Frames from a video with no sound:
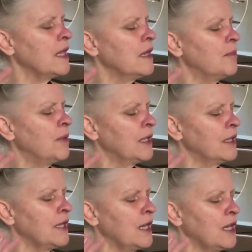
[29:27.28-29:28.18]

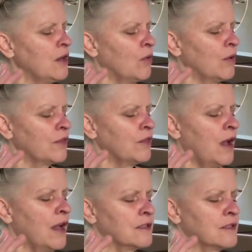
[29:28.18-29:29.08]
inability or
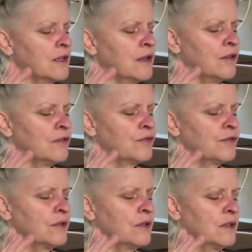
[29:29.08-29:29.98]
thoughts
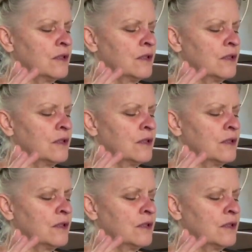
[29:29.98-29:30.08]
of